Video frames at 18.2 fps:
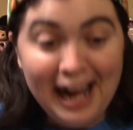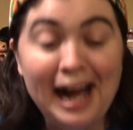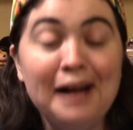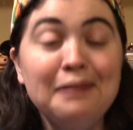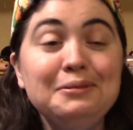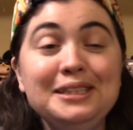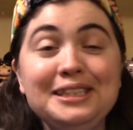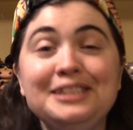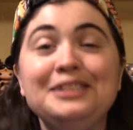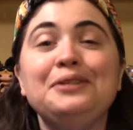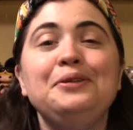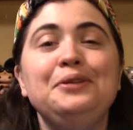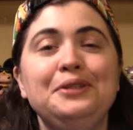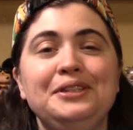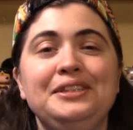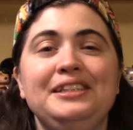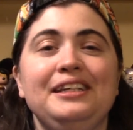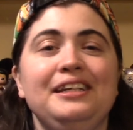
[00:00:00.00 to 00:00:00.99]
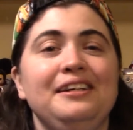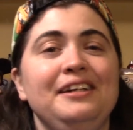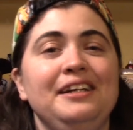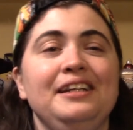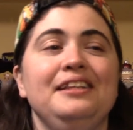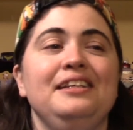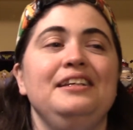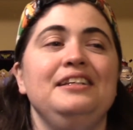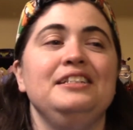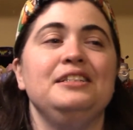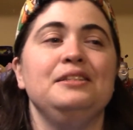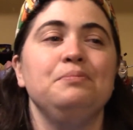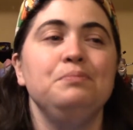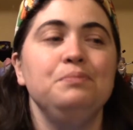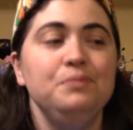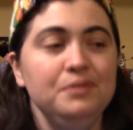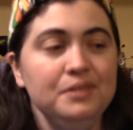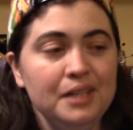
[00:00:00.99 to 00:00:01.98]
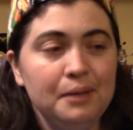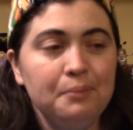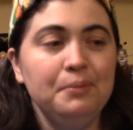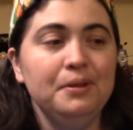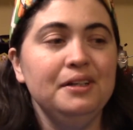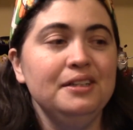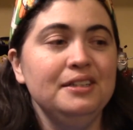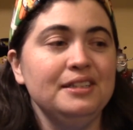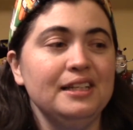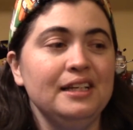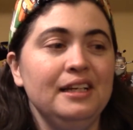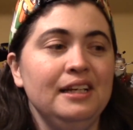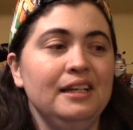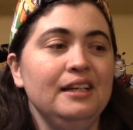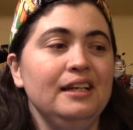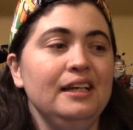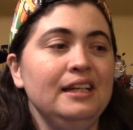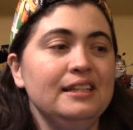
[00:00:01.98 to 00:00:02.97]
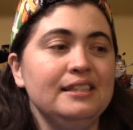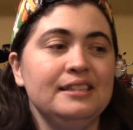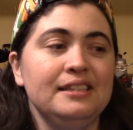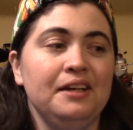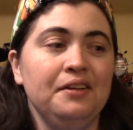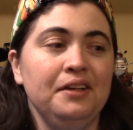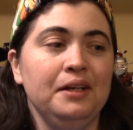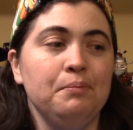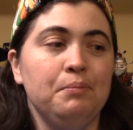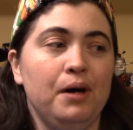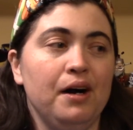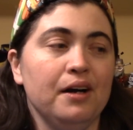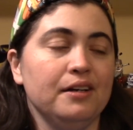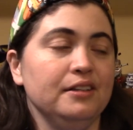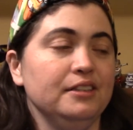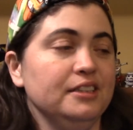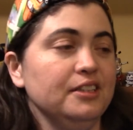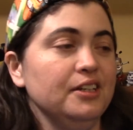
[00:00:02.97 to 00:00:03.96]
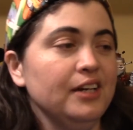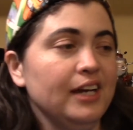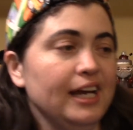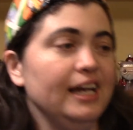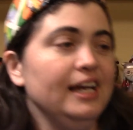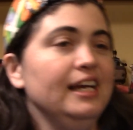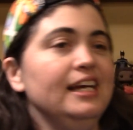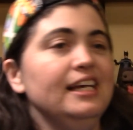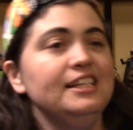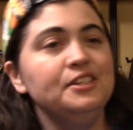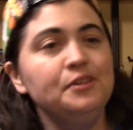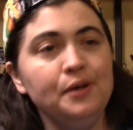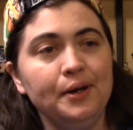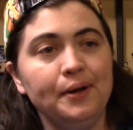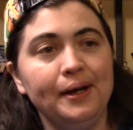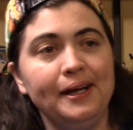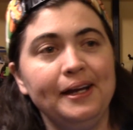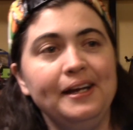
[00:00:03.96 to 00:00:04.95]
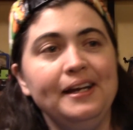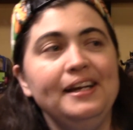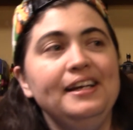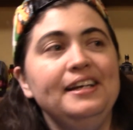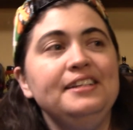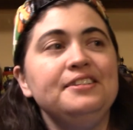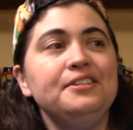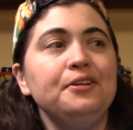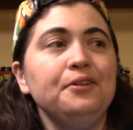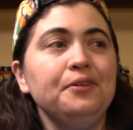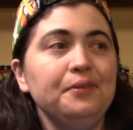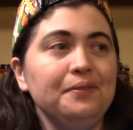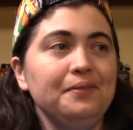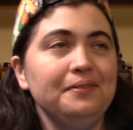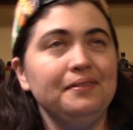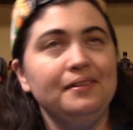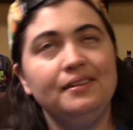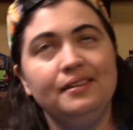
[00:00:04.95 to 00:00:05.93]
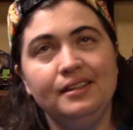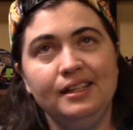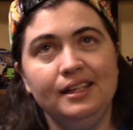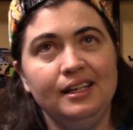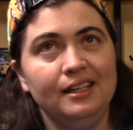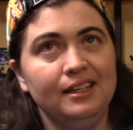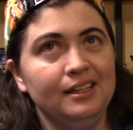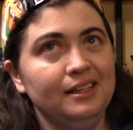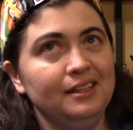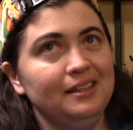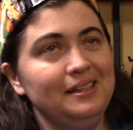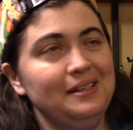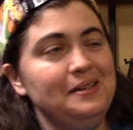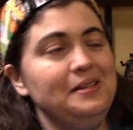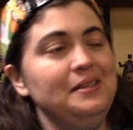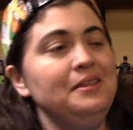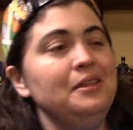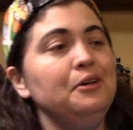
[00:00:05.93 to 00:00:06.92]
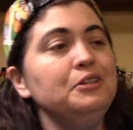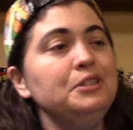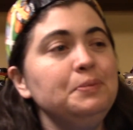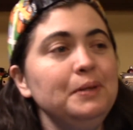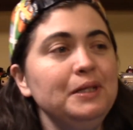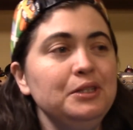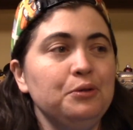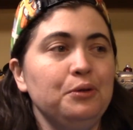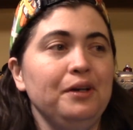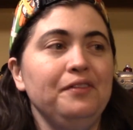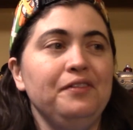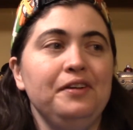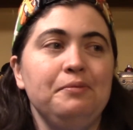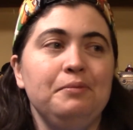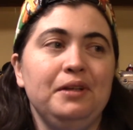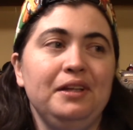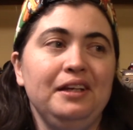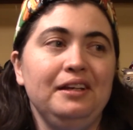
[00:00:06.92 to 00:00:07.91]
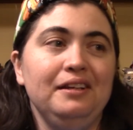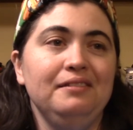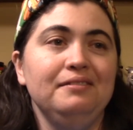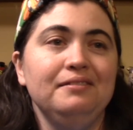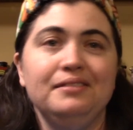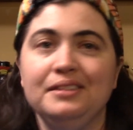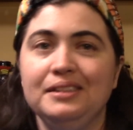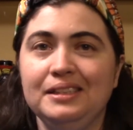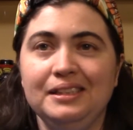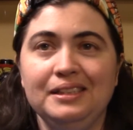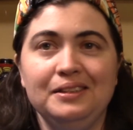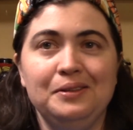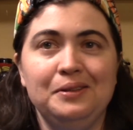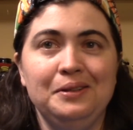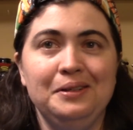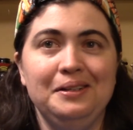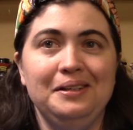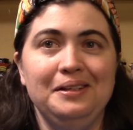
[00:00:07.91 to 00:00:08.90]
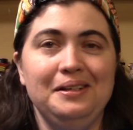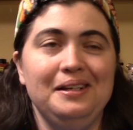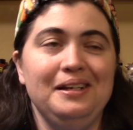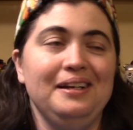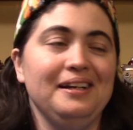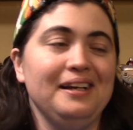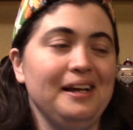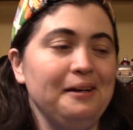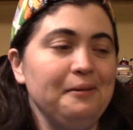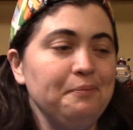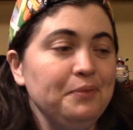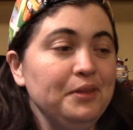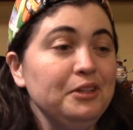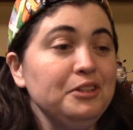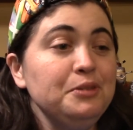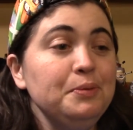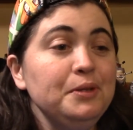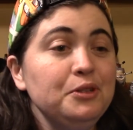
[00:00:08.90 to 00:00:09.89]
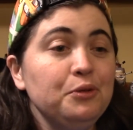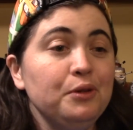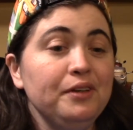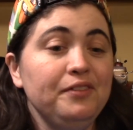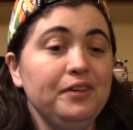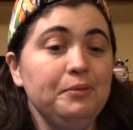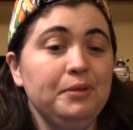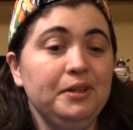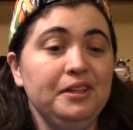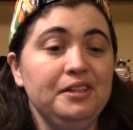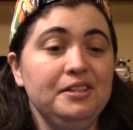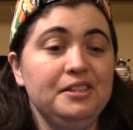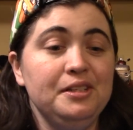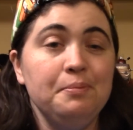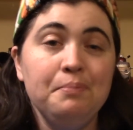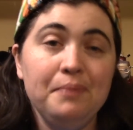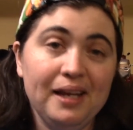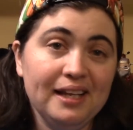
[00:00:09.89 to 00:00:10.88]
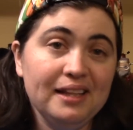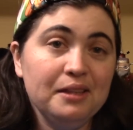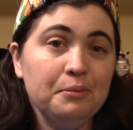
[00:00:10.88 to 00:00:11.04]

I'm just so used to hearing these numbers and it sounding bonkers. Okay, so anyway, so they'll spend 25 million on a, okay, they'll spend 25 million to make the